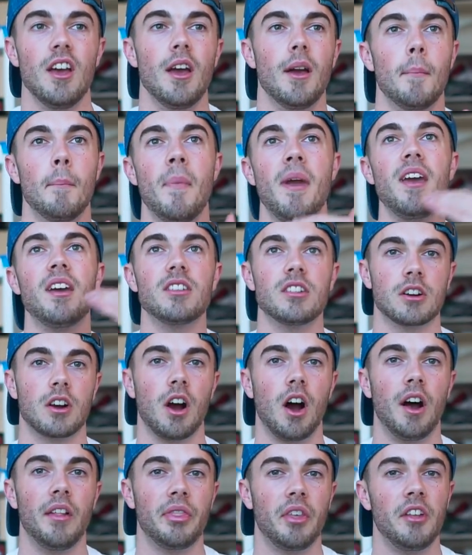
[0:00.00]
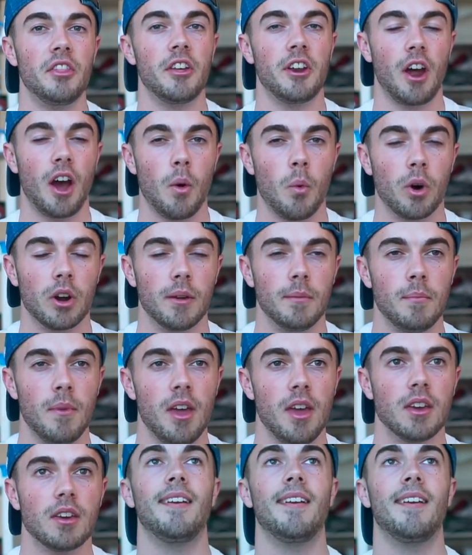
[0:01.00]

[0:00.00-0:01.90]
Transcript: make the content that I want to make.